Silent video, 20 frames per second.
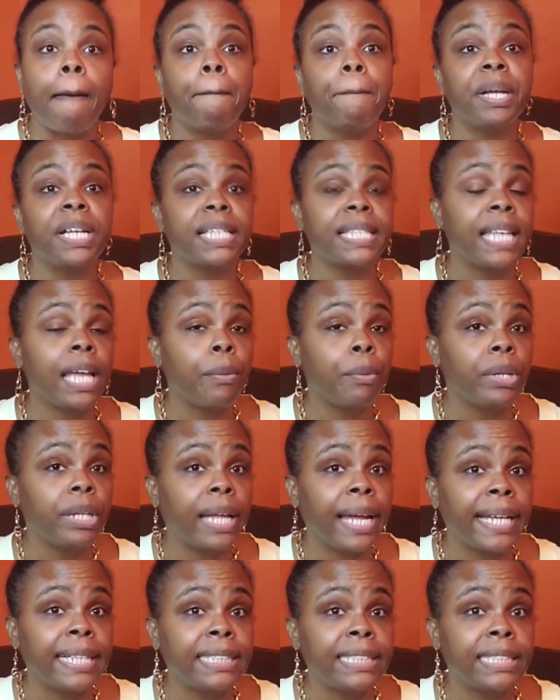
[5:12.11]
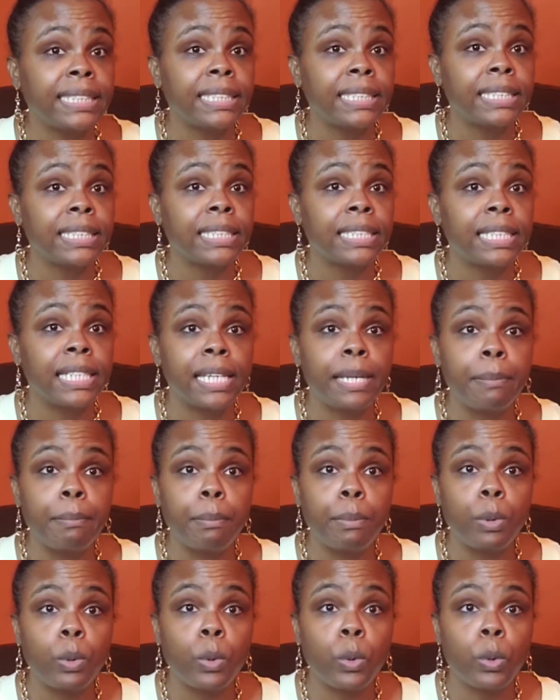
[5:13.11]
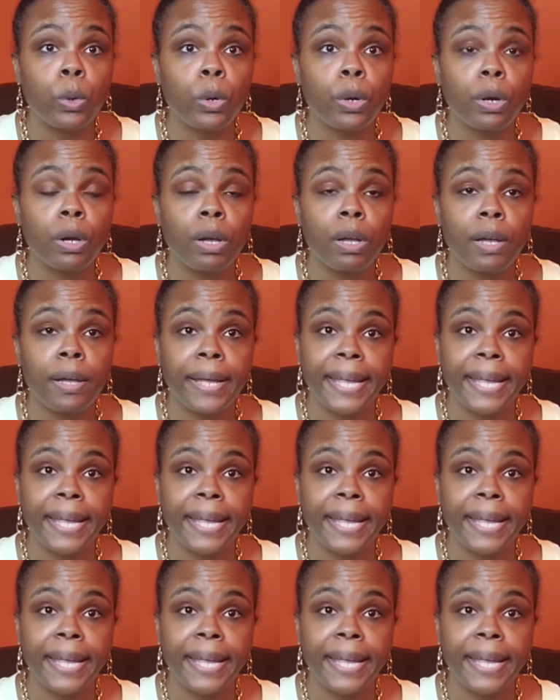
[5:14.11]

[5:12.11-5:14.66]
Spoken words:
because I would like to get more